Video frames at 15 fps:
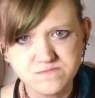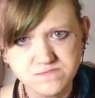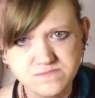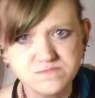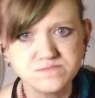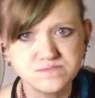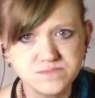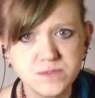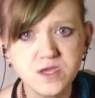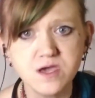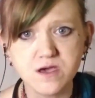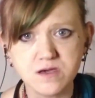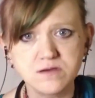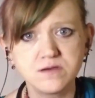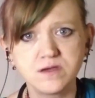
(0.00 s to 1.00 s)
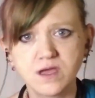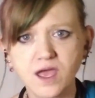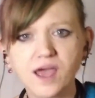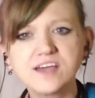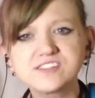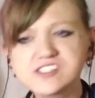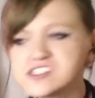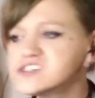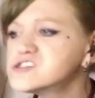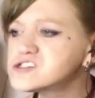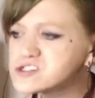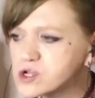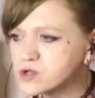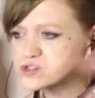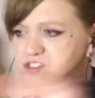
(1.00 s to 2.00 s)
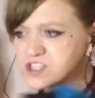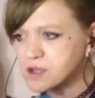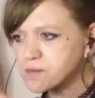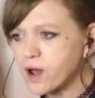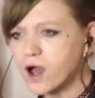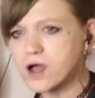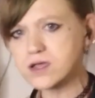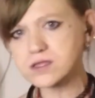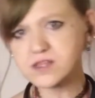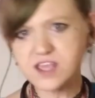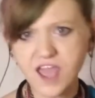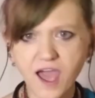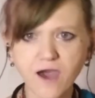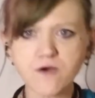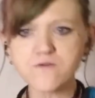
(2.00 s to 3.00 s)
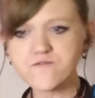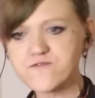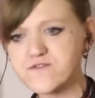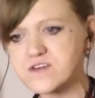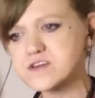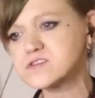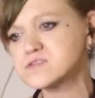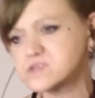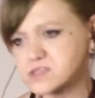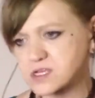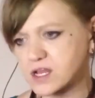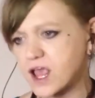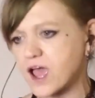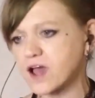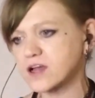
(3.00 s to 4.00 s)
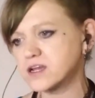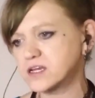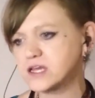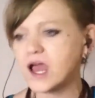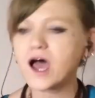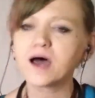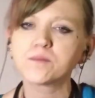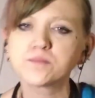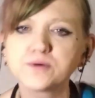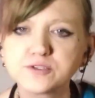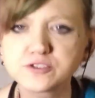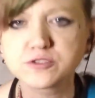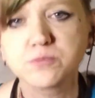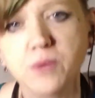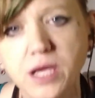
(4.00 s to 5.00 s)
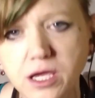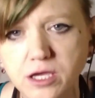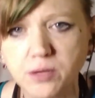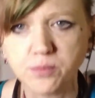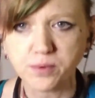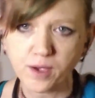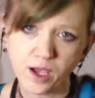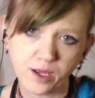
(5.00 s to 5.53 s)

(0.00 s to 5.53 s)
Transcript: Yeah. And she shows them ugly outfits and how to not put your makeup on.